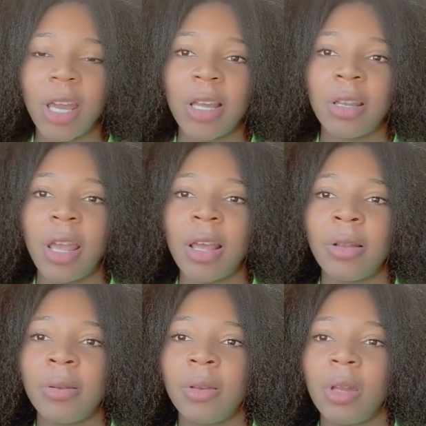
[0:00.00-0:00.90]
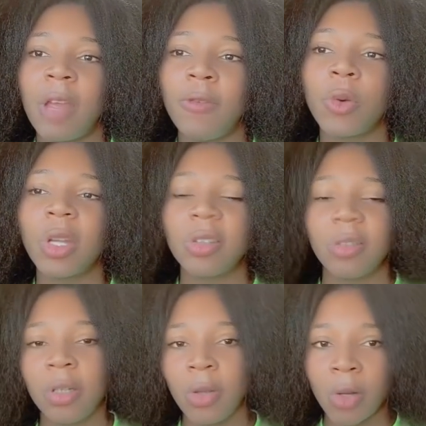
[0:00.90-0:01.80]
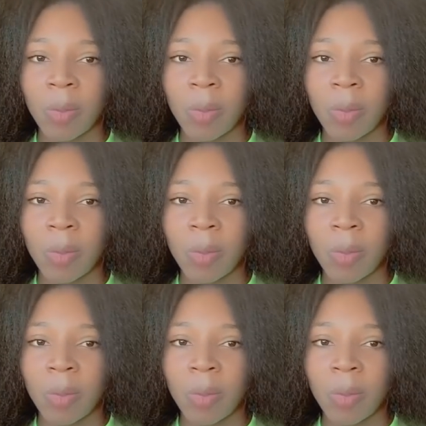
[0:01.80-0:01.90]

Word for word: And and if you continue